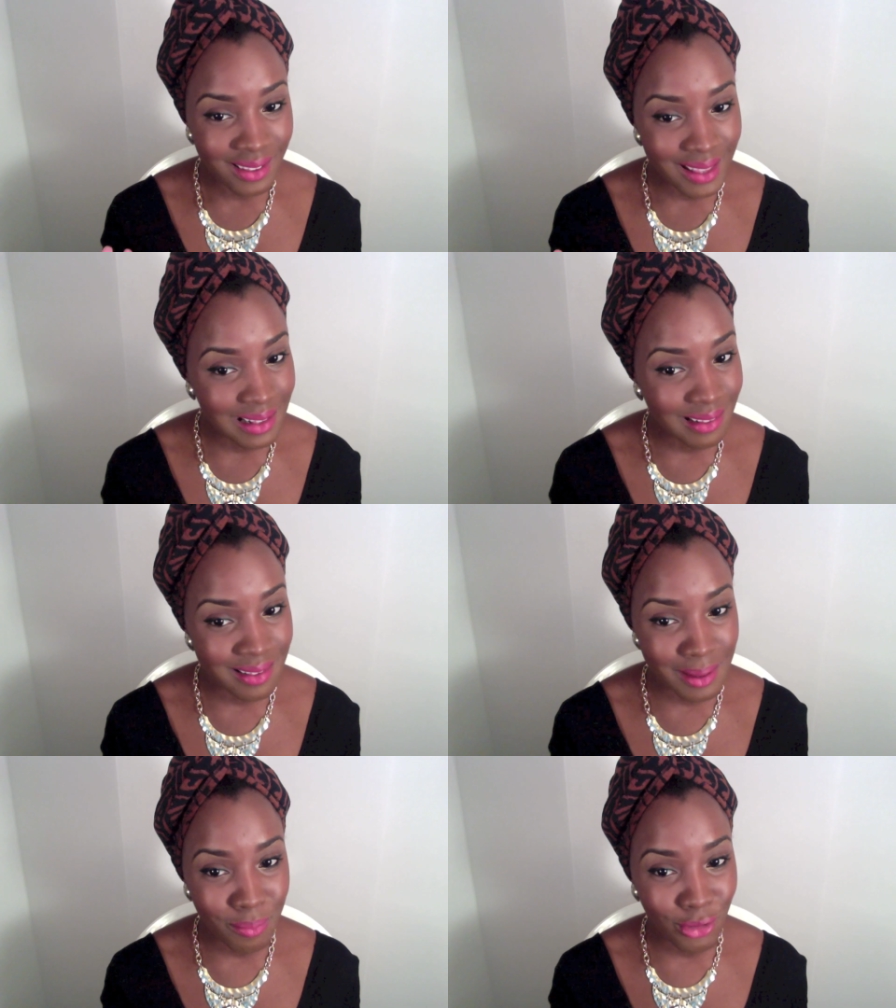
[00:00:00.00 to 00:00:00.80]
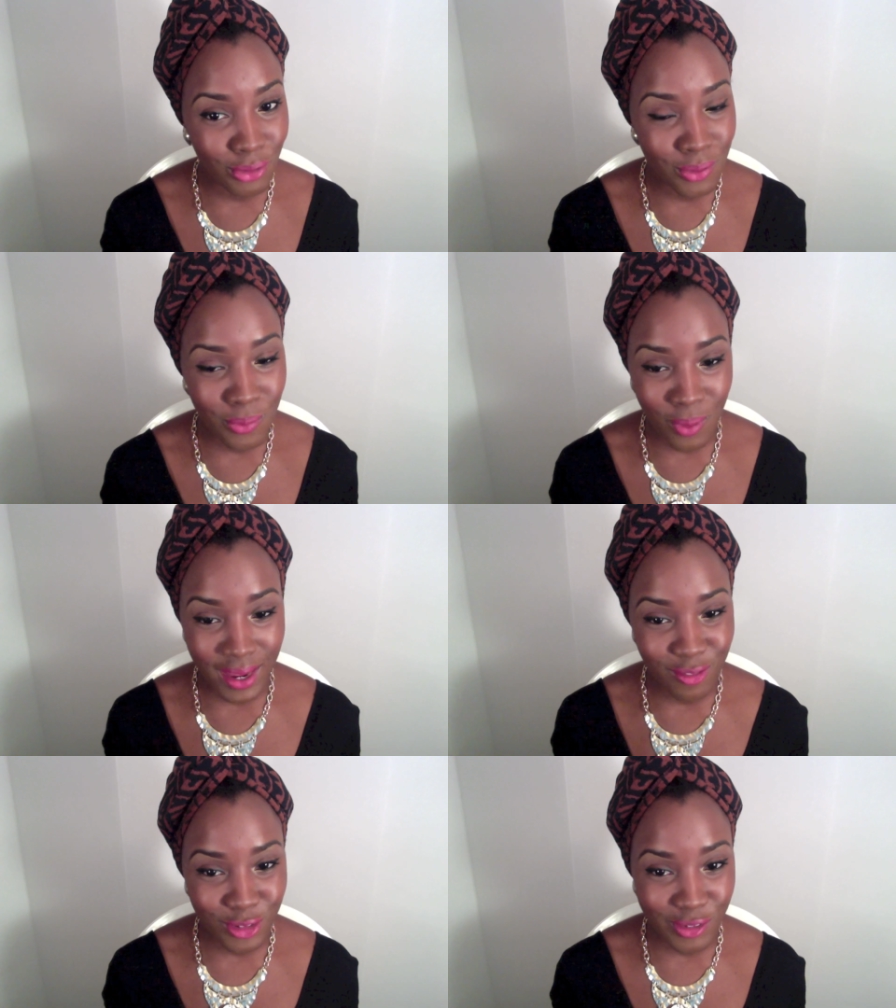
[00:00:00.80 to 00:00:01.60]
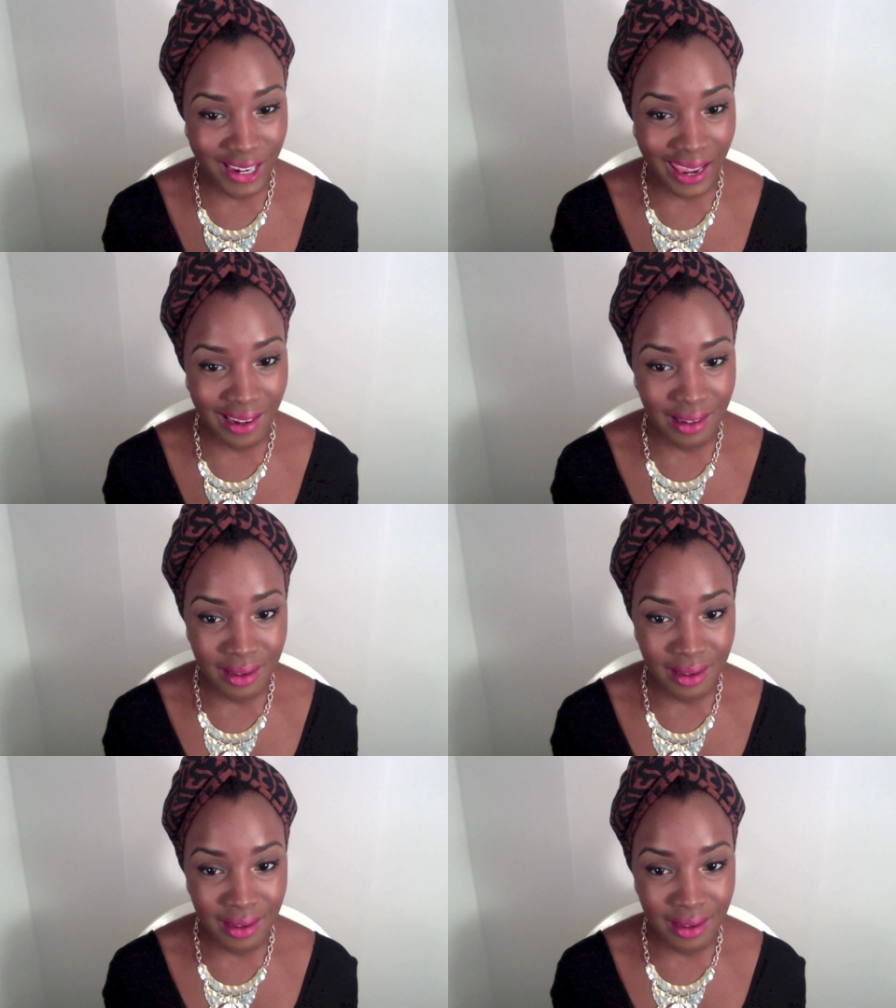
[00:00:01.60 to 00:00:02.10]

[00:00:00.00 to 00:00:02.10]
that's a simple way of doing it.